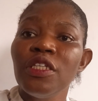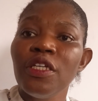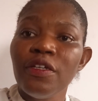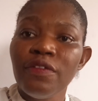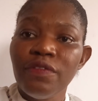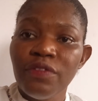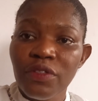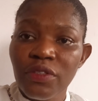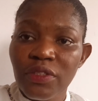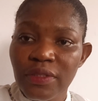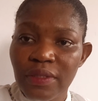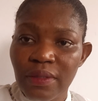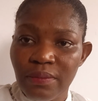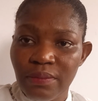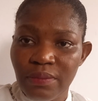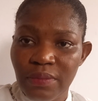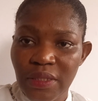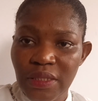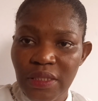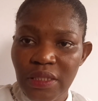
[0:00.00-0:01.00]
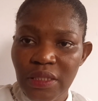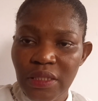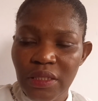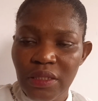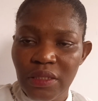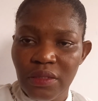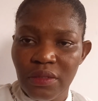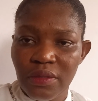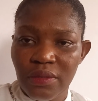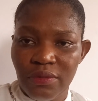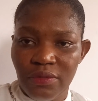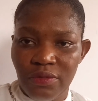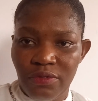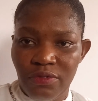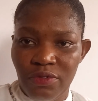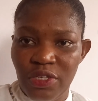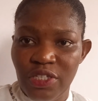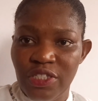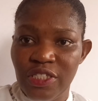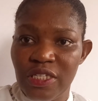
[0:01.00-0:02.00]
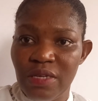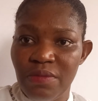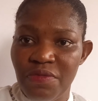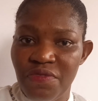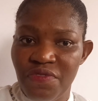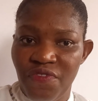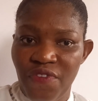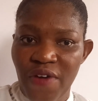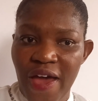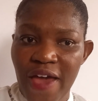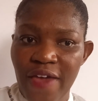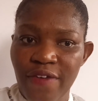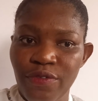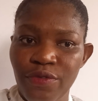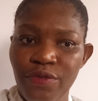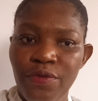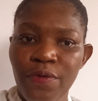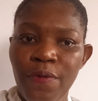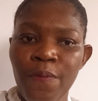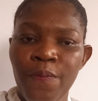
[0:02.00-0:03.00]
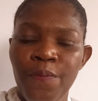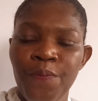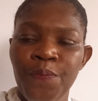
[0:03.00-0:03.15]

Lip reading: Give you some money, will indemnify you,